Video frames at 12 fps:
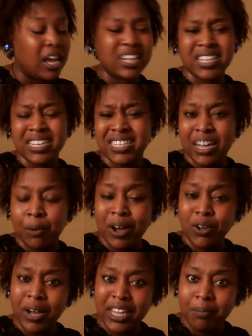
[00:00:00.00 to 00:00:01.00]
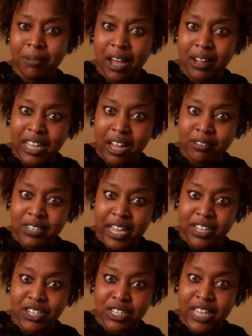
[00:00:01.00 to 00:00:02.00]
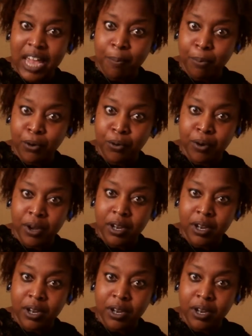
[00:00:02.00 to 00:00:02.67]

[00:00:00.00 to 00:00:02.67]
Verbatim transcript: Say, why do I keep calling y'all Saggies? Capricorn.